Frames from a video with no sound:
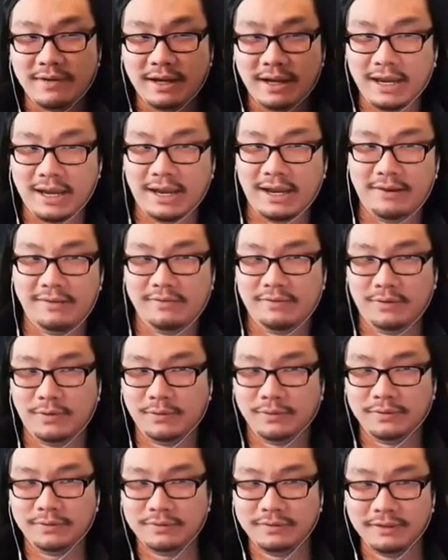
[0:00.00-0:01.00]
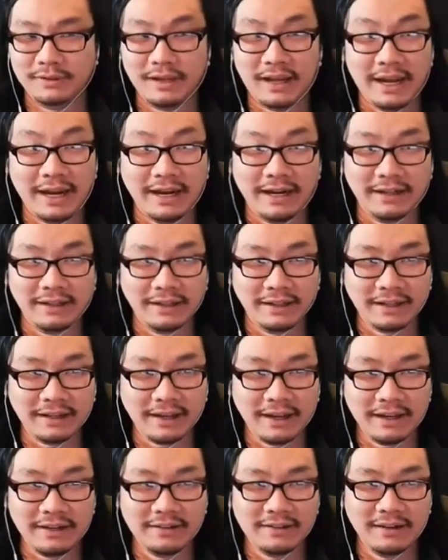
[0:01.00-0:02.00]
I, I won't lie, like
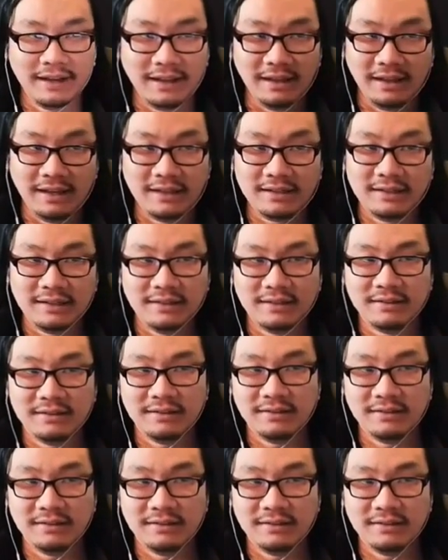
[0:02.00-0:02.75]
I, I liked it.